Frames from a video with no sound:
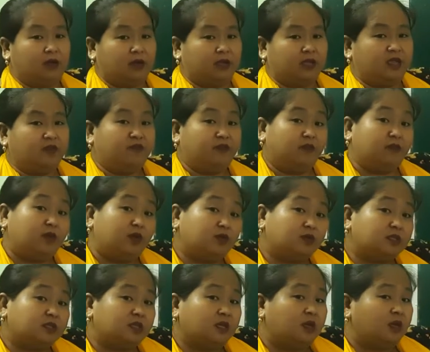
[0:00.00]
Okay, if you
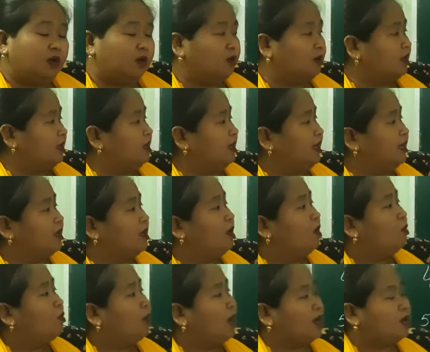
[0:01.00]
use
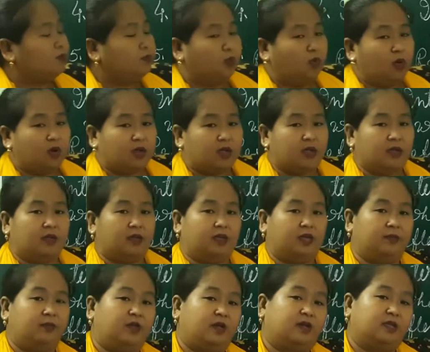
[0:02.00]
like what book,
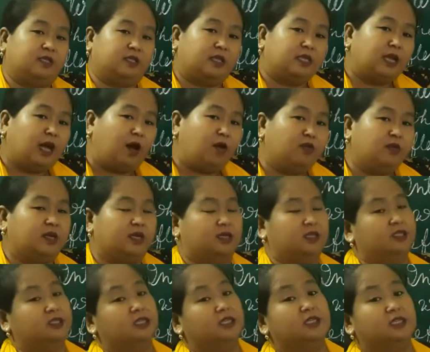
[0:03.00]
if there is a noun, that
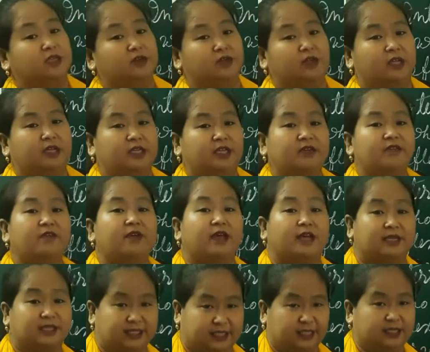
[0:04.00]
is interrogative
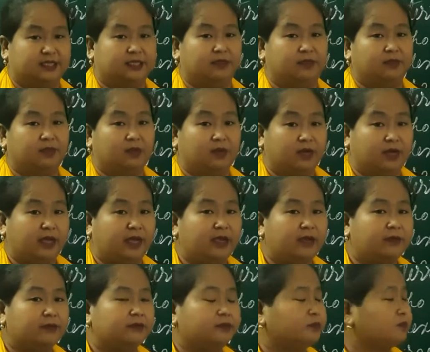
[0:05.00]
adjective.
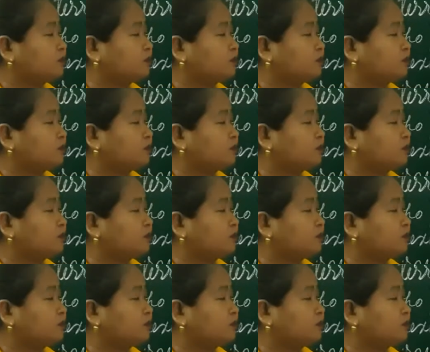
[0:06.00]
Okay,